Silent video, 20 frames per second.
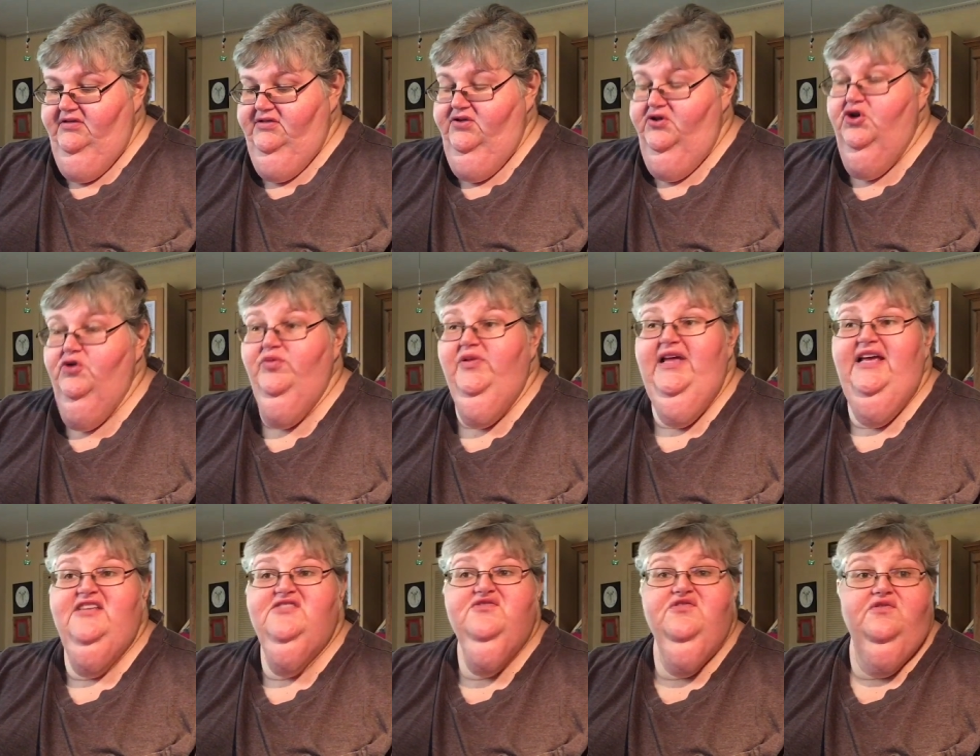so no
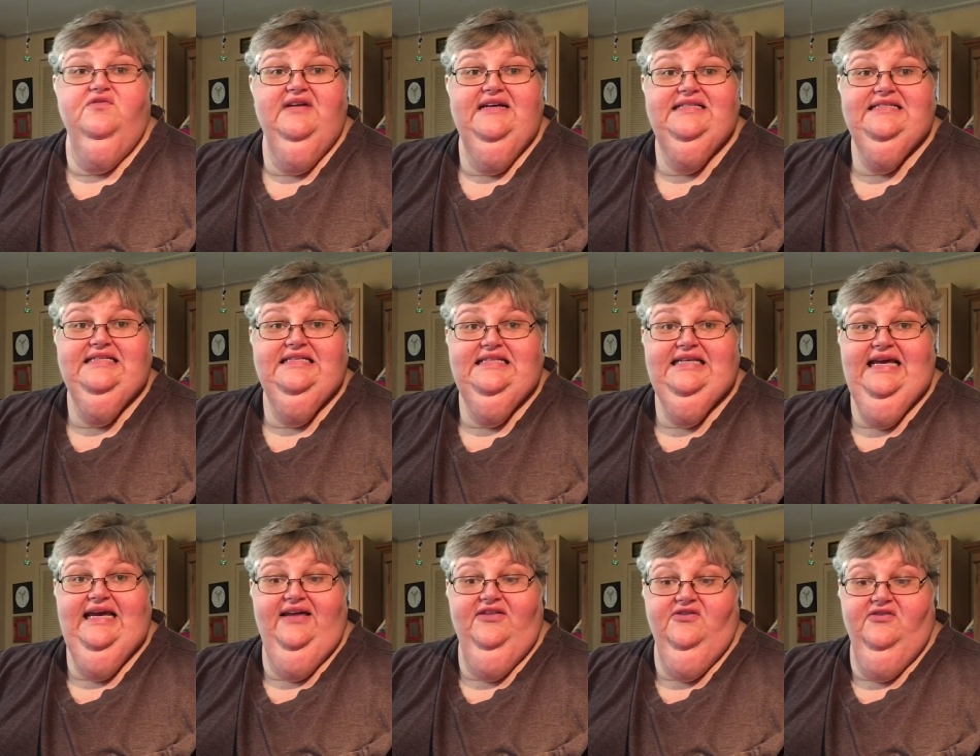plans for the rest of the
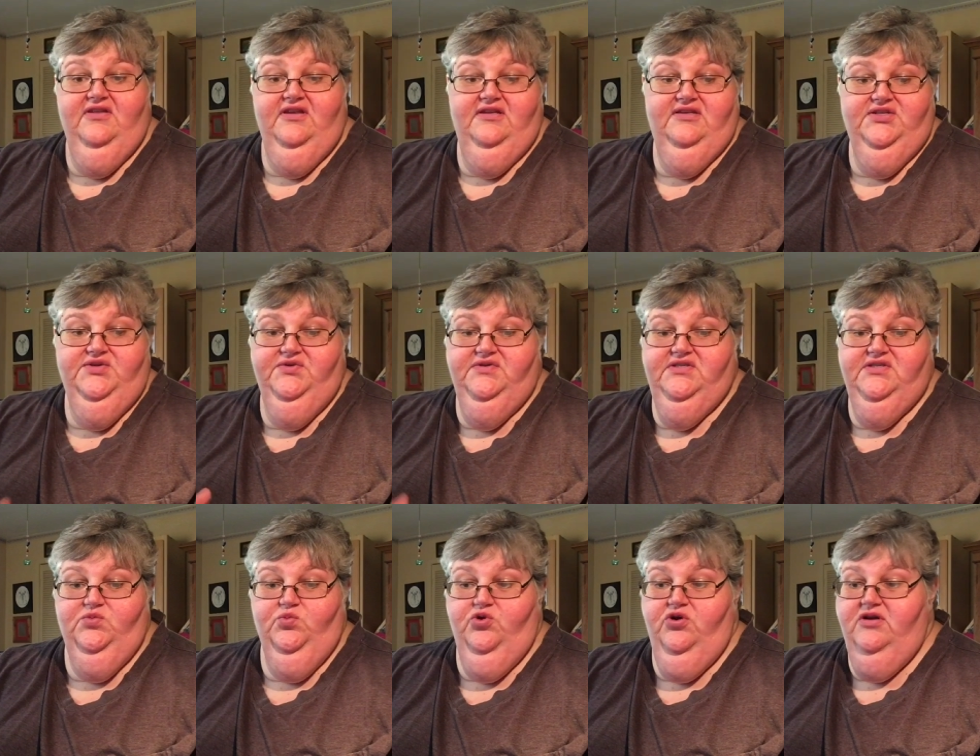day other than doing
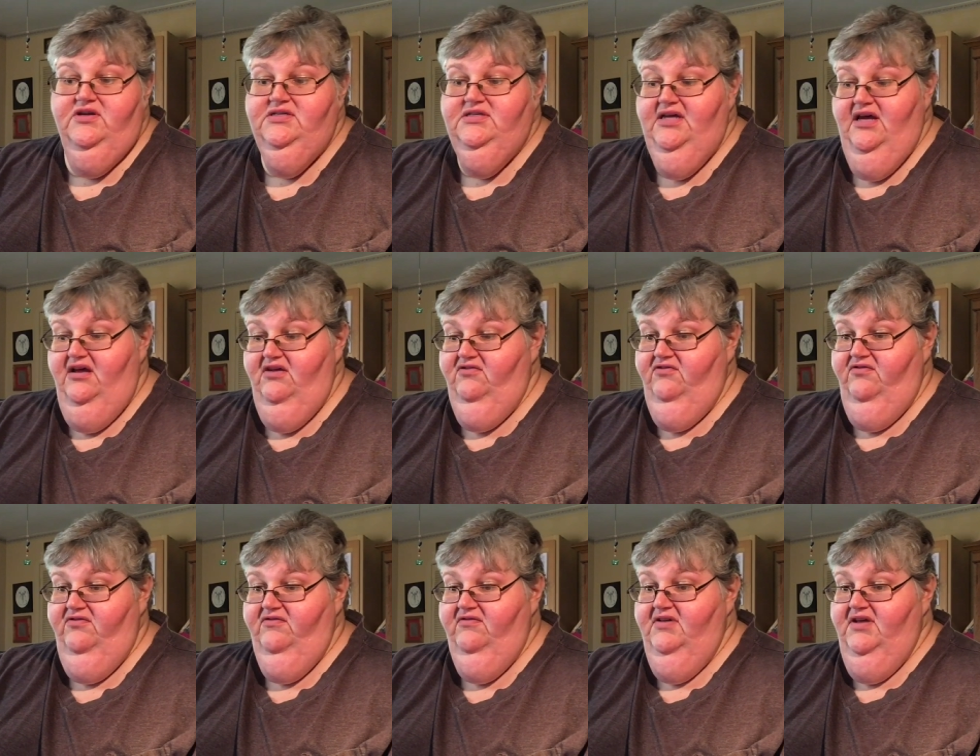some work stuff.
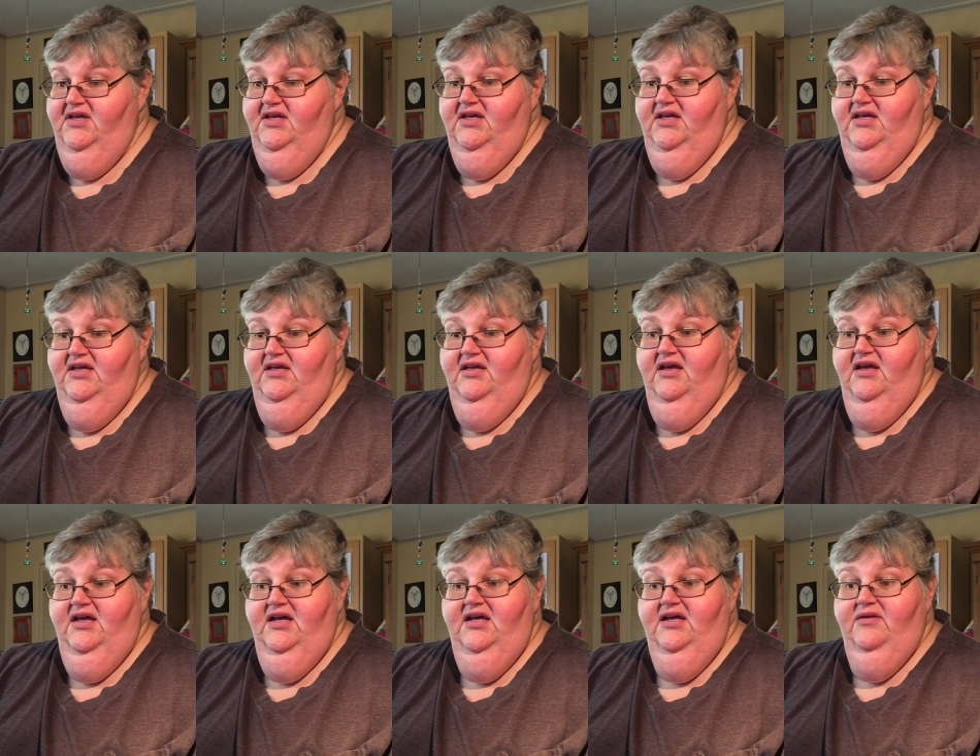
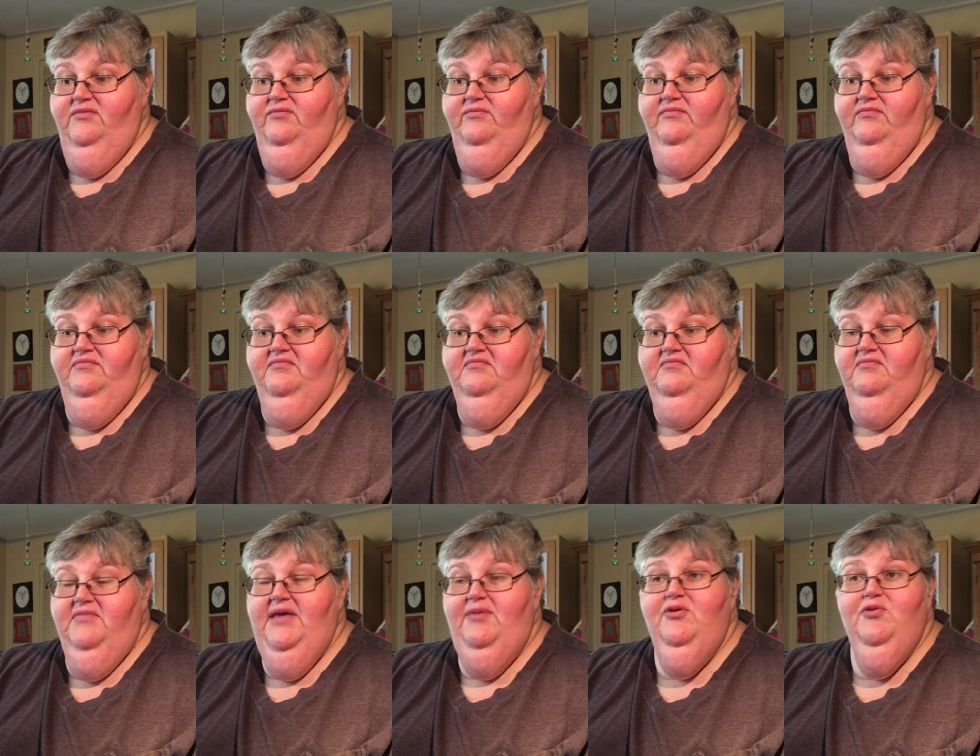Um,
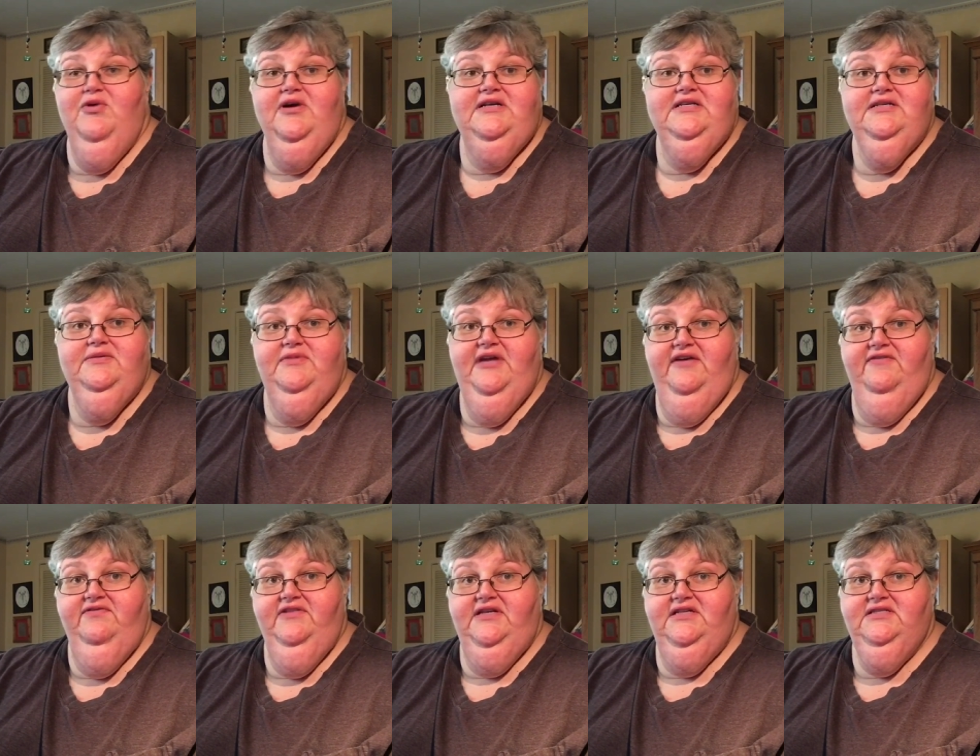maybe watch some
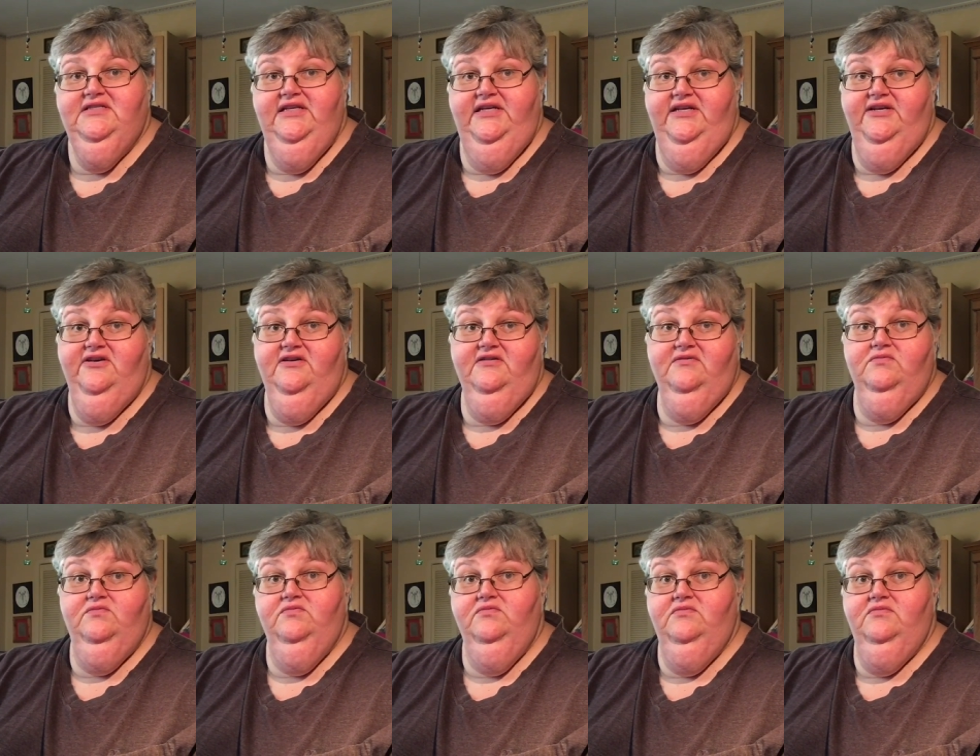Netflix later.
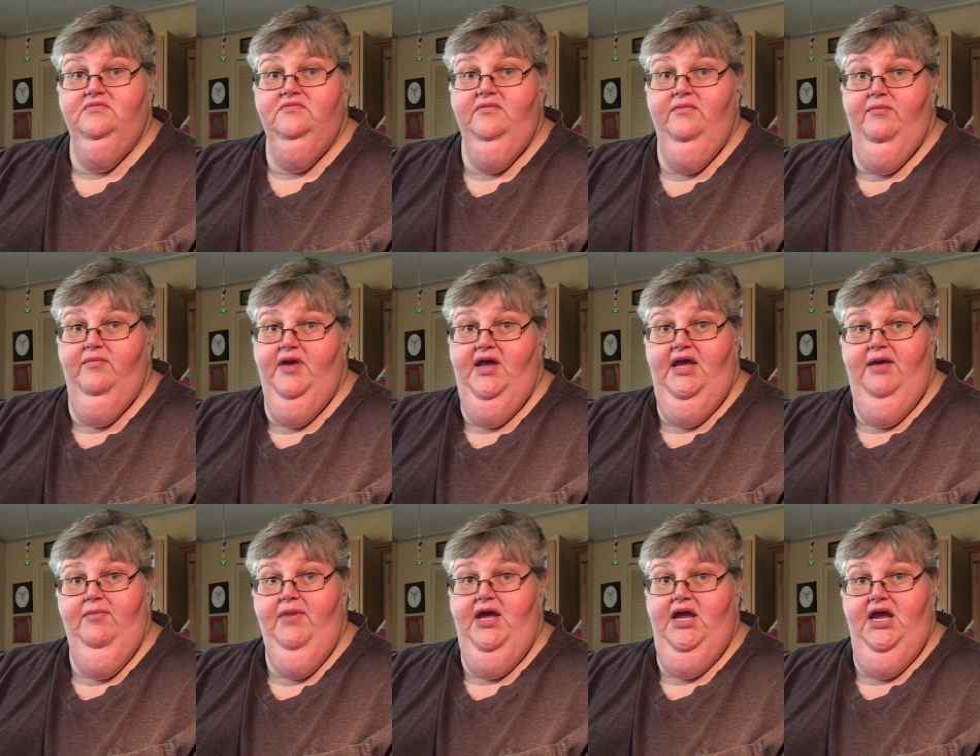
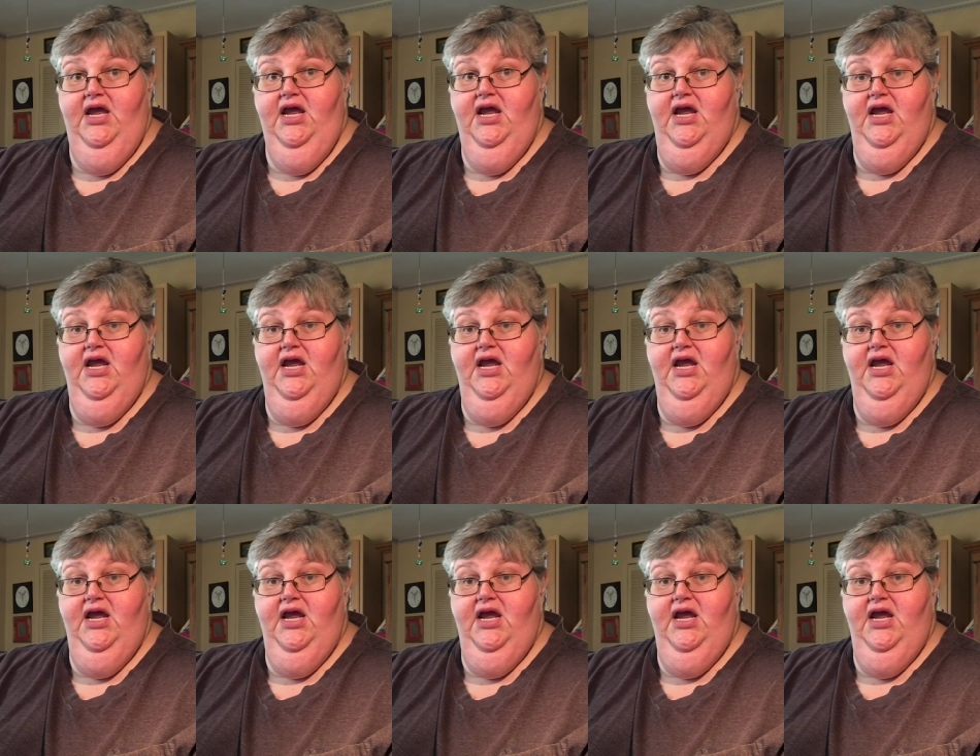Maybe.